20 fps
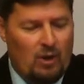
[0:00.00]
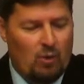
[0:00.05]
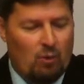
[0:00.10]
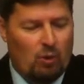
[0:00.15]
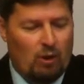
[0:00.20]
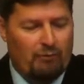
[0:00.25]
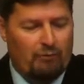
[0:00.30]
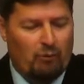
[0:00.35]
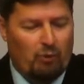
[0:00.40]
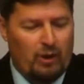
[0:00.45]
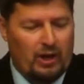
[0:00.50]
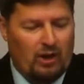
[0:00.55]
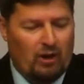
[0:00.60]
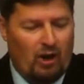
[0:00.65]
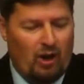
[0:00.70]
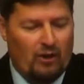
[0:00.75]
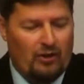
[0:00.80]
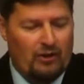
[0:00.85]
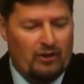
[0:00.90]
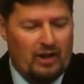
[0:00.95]
Wherefore he
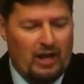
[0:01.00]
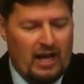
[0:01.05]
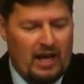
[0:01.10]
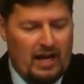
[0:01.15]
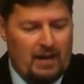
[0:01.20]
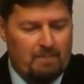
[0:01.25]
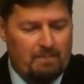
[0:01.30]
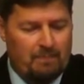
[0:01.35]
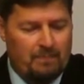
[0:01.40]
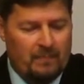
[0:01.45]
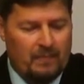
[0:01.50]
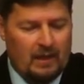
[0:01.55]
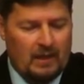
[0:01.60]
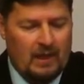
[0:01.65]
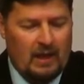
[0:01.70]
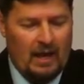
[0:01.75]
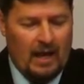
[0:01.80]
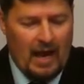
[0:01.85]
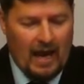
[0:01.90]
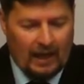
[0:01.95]
called the name
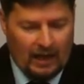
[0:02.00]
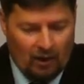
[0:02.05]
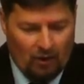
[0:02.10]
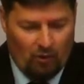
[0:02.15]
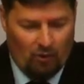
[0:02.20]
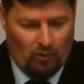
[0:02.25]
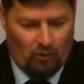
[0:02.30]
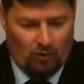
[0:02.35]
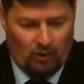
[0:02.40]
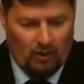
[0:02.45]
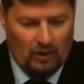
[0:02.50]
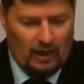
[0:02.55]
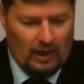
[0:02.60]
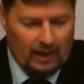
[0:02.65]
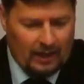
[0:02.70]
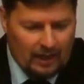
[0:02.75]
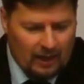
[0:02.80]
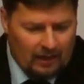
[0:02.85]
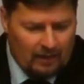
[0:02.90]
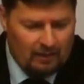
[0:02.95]
Ekanhor,
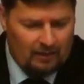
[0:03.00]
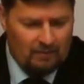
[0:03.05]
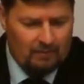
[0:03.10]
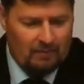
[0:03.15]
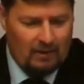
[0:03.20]
Ekan,